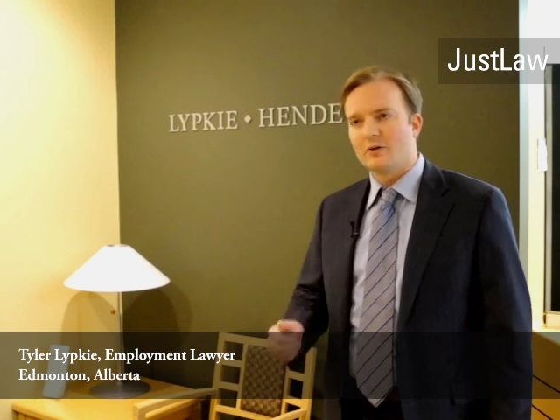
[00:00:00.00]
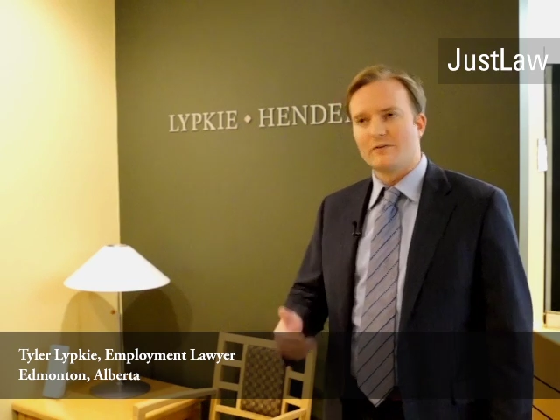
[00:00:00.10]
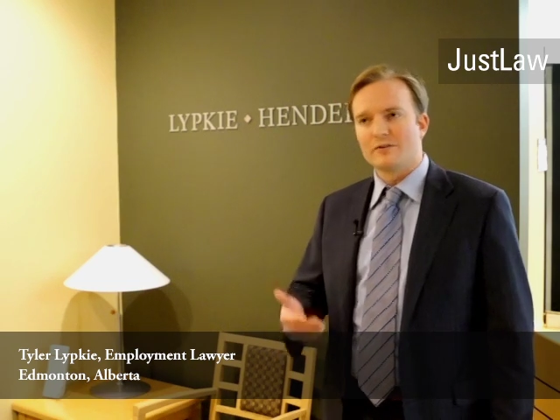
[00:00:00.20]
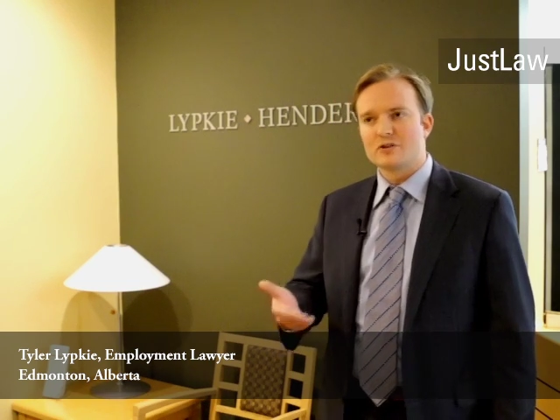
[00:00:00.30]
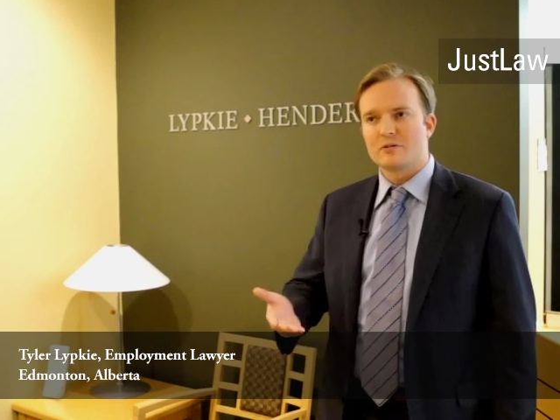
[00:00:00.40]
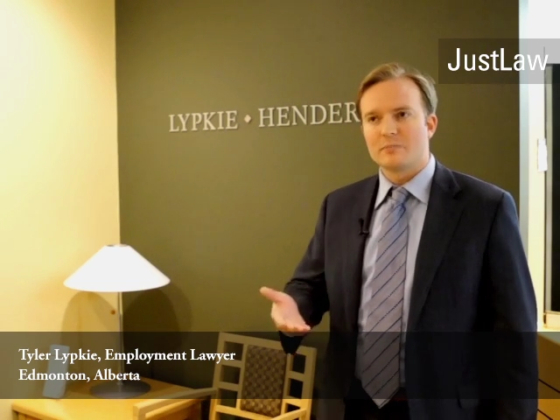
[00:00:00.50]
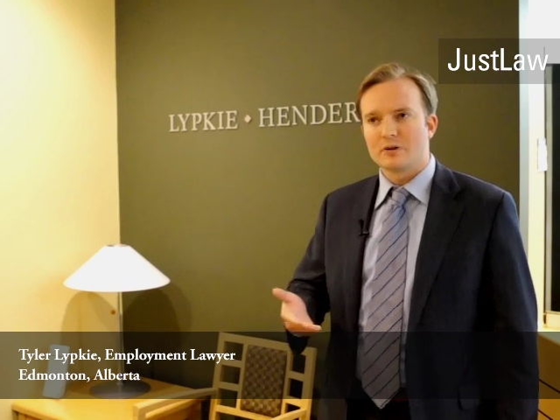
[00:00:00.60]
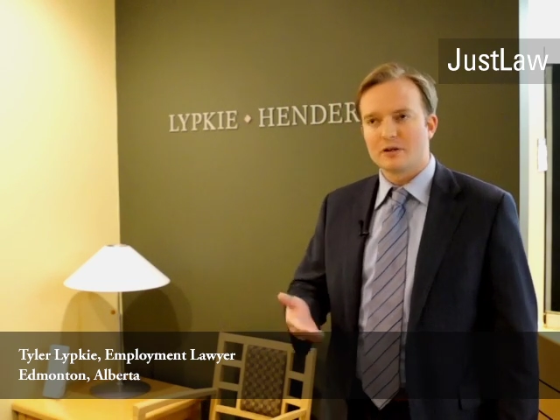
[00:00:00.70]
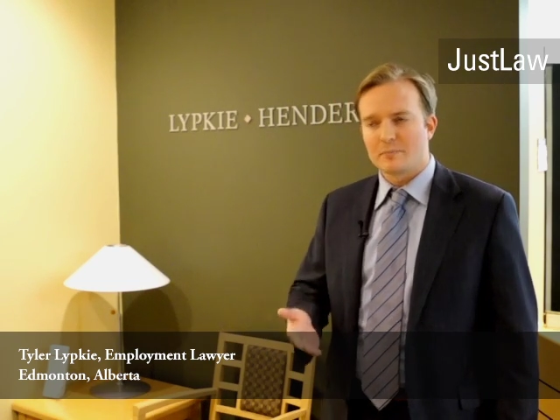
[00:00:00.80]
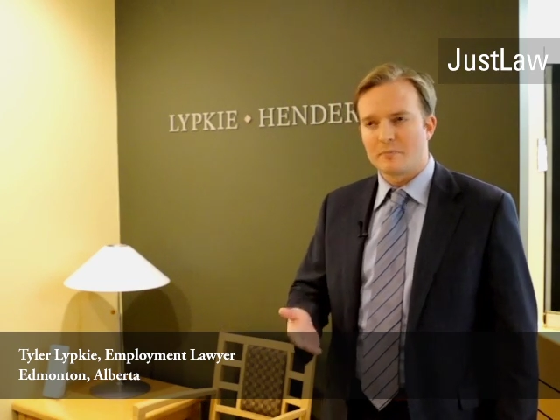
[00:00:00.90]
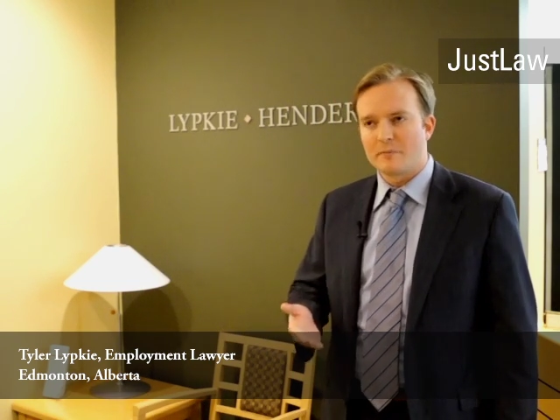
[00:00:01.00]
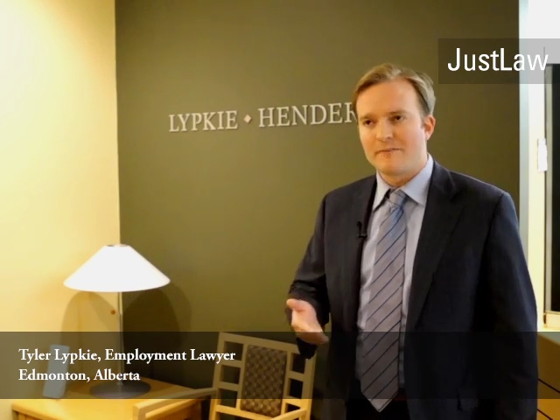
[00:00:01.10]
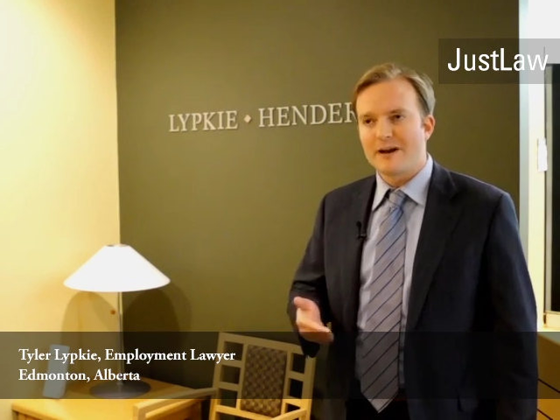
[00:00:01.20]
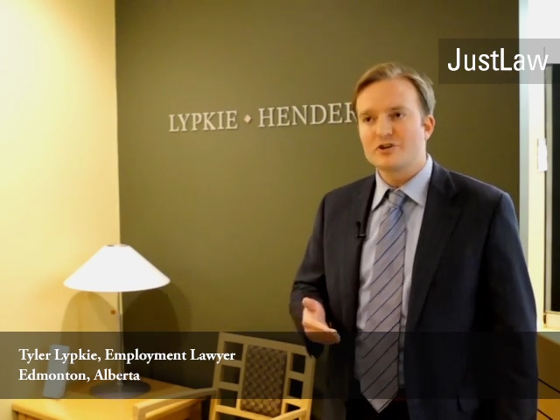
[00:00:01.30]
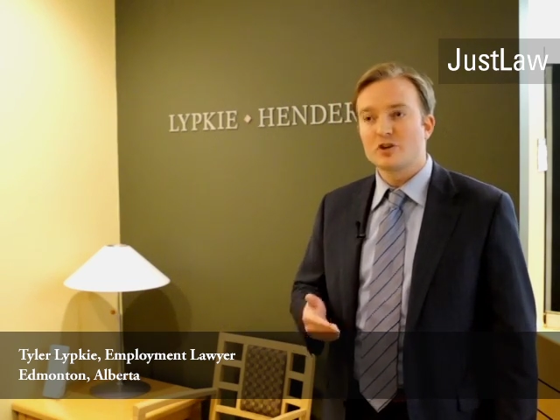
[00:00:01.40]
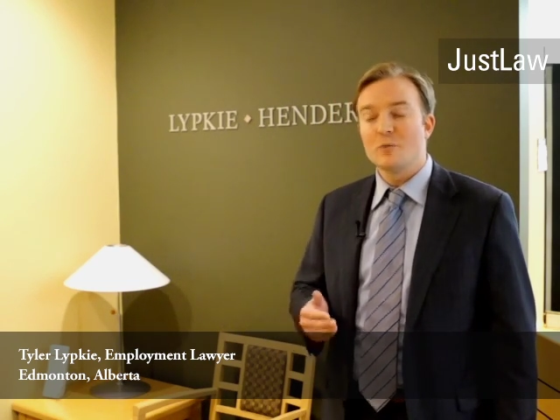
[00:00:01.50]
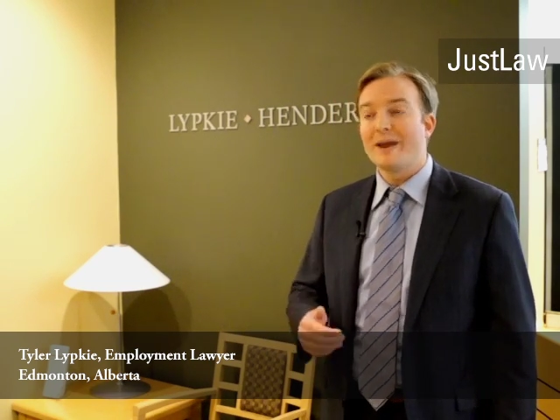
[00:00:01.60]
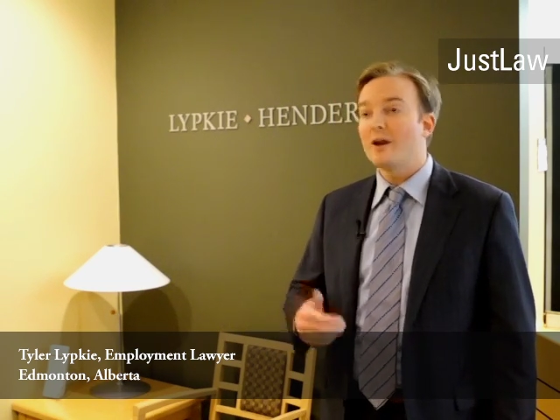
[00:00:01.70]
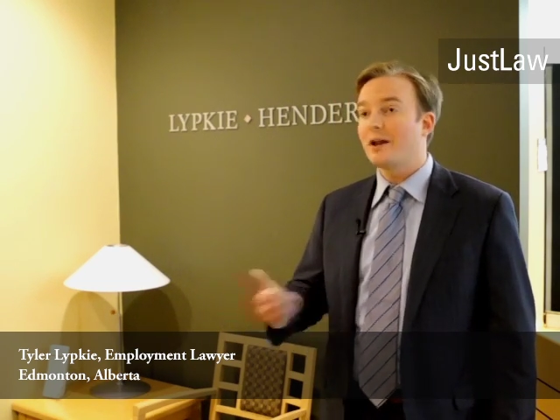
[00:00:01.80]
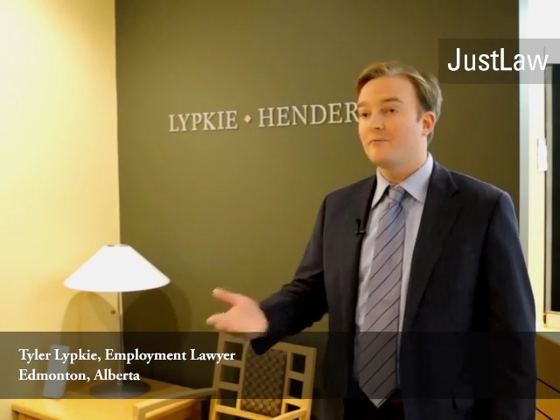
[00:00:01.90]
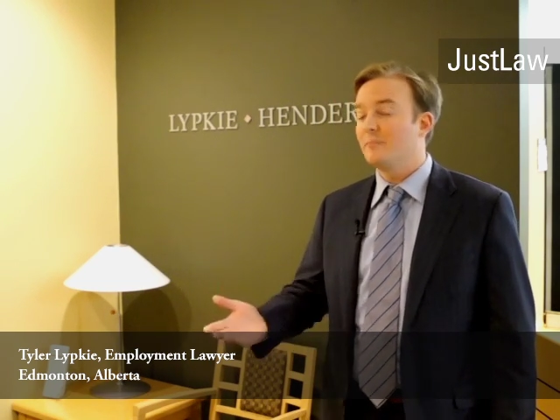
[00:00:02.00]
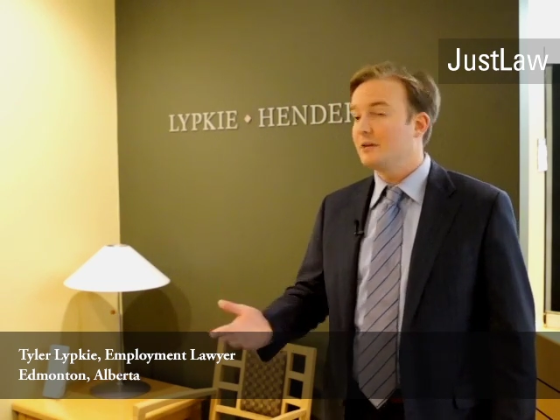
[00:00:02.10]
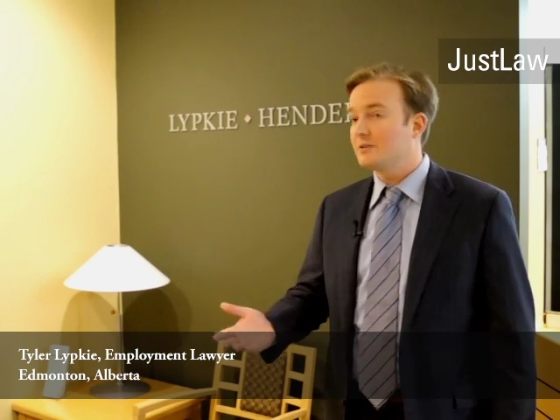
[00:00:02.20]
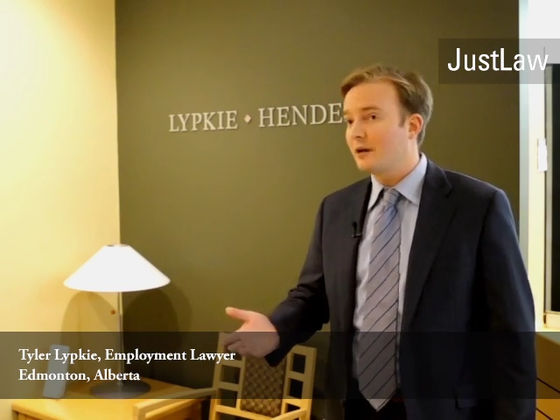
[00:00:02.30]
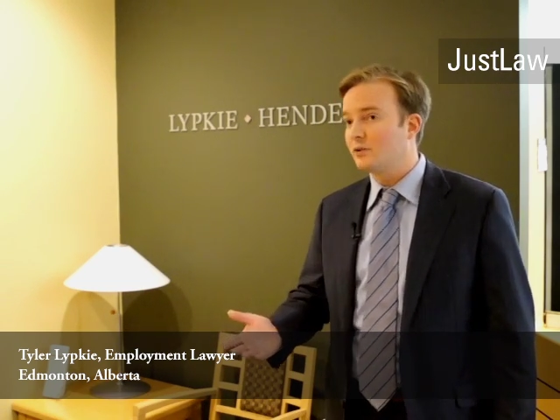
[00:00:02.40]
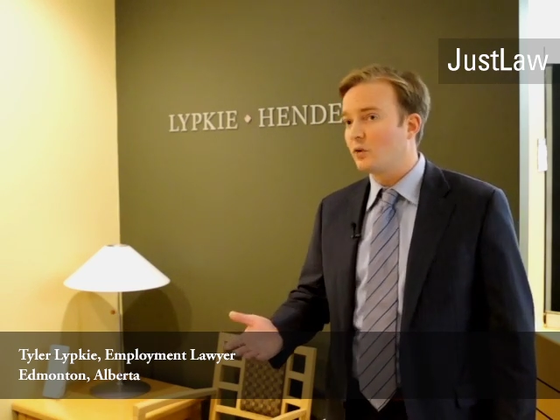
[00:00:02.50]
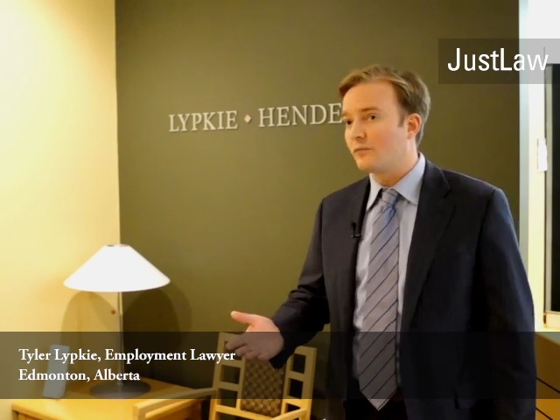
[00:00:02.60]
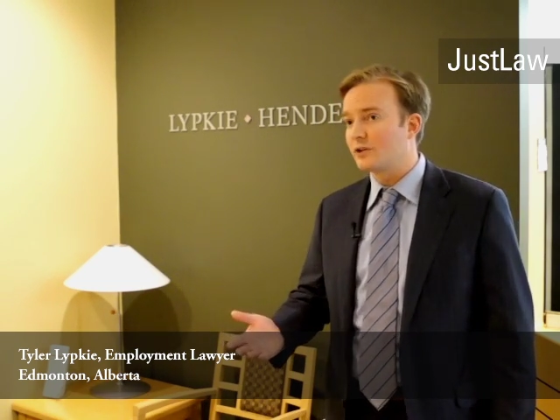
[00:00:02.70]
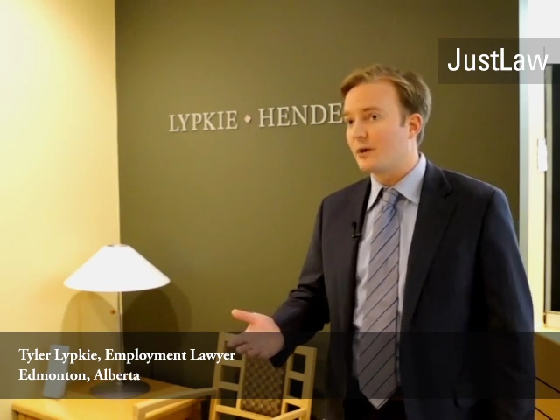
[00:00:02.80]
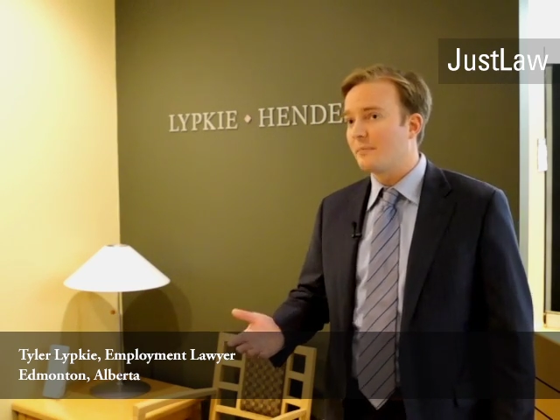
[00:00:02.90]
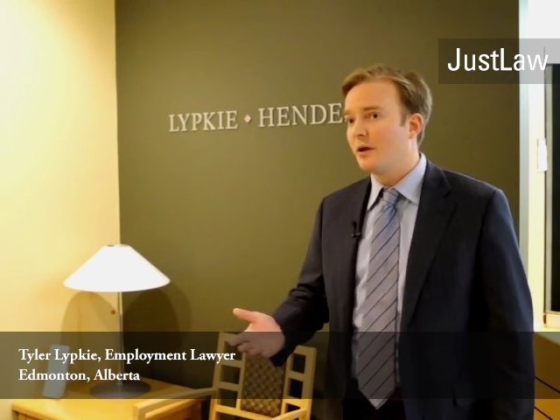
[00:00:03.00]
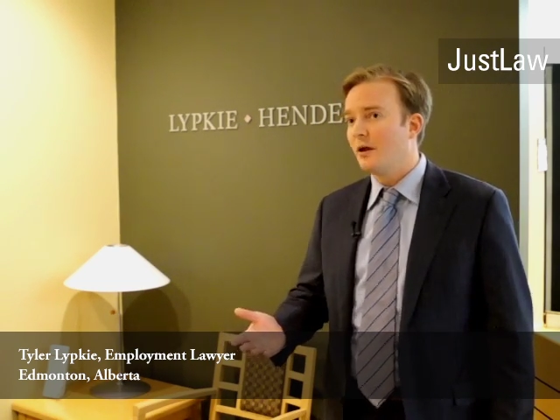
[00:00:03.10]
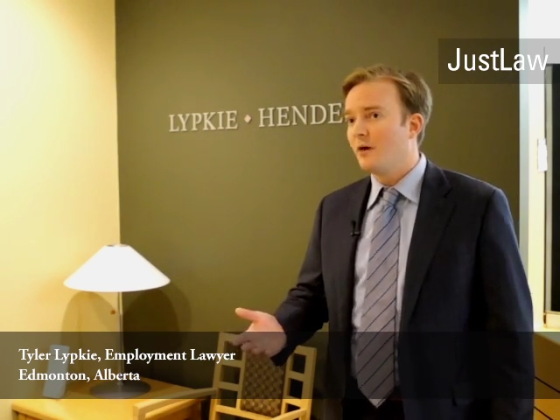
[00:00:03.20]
or if you're a certain type of professional, you may not even be entitled to overtime.